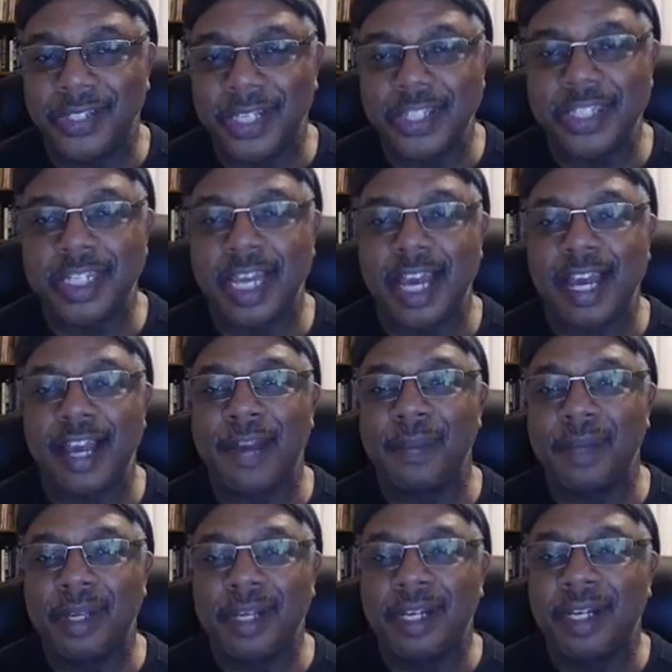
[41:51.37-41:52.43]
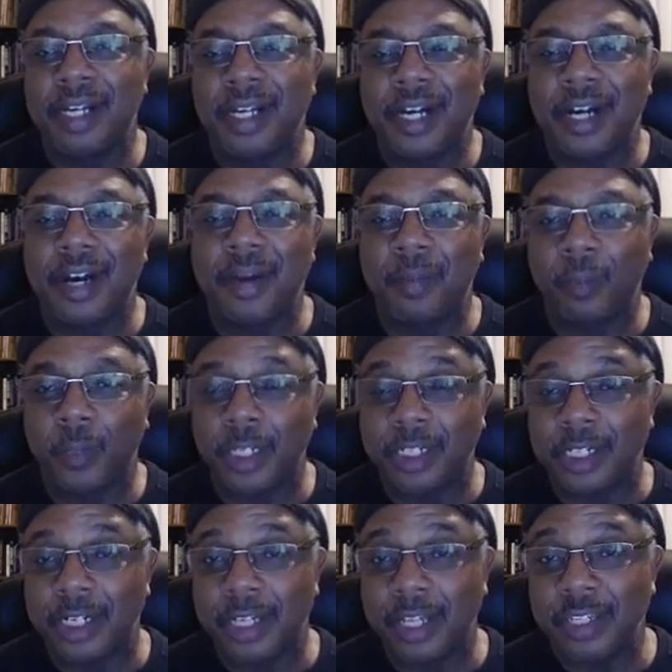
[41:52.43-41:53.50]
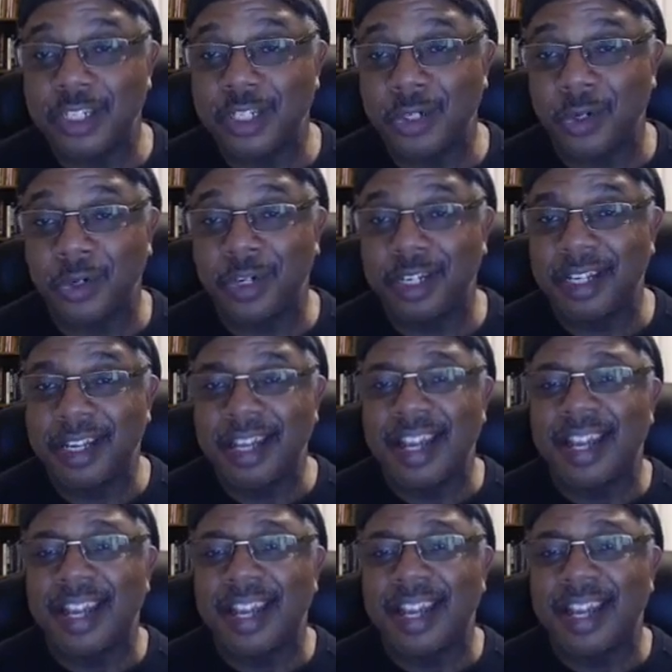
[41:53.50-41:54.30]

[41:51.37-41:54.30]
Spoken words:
this time, reading another story.